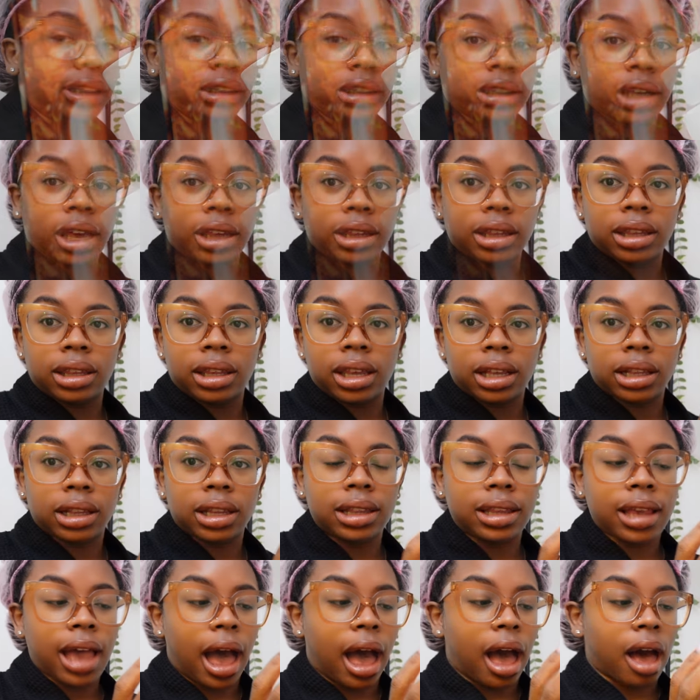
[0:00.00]
just took the
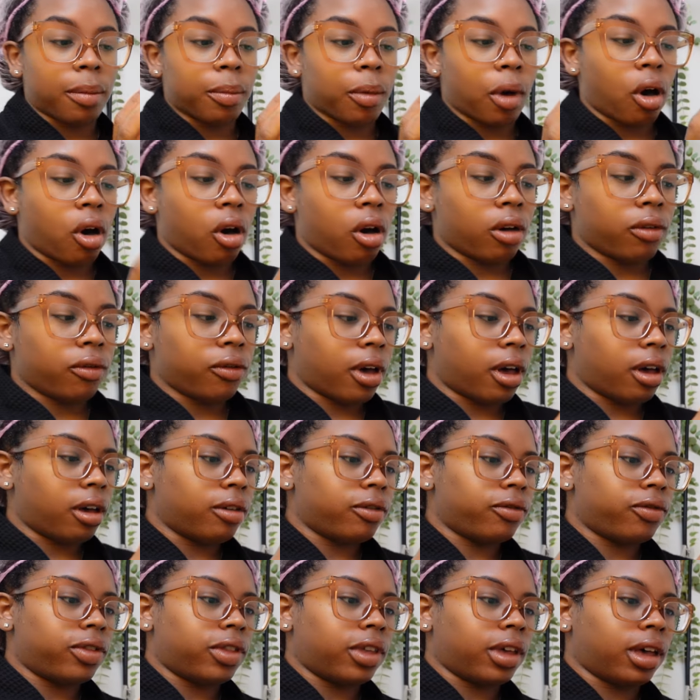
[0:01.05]
top off
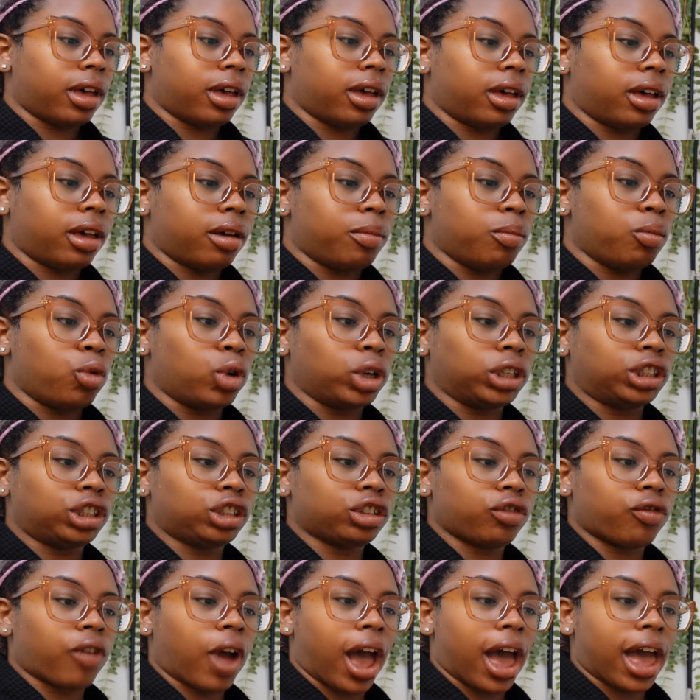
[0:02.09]
of the
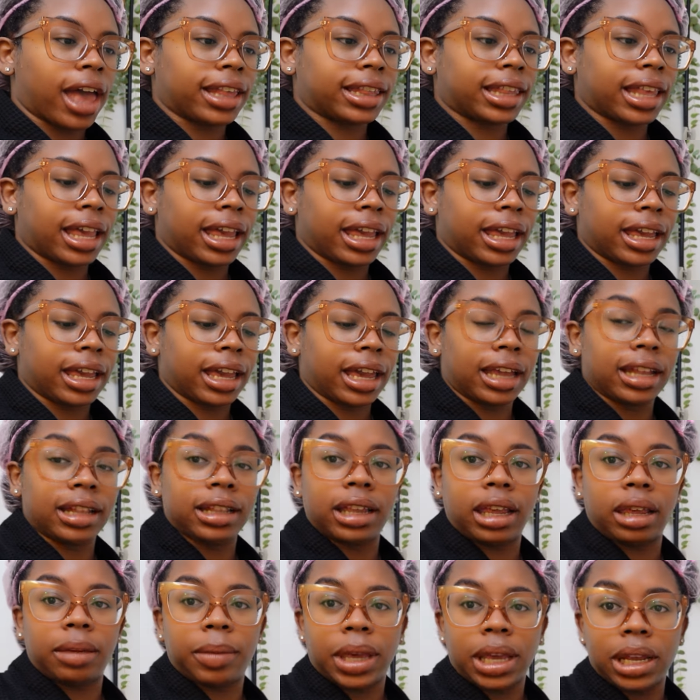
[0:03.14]
moisturizing
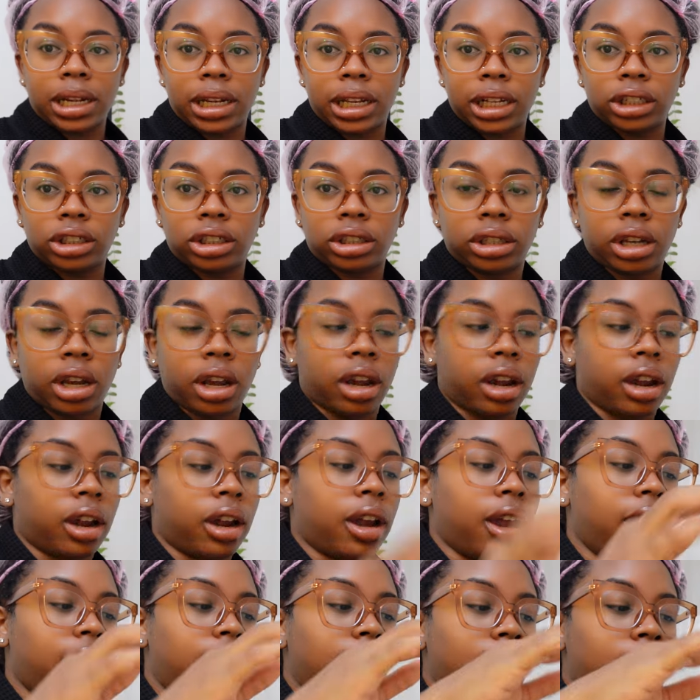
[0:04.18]
deep
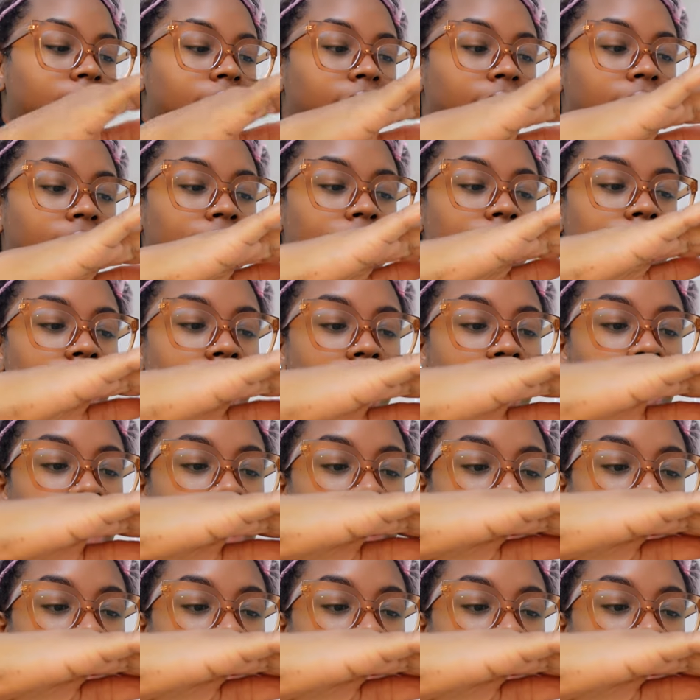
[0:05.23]
conditioner, and it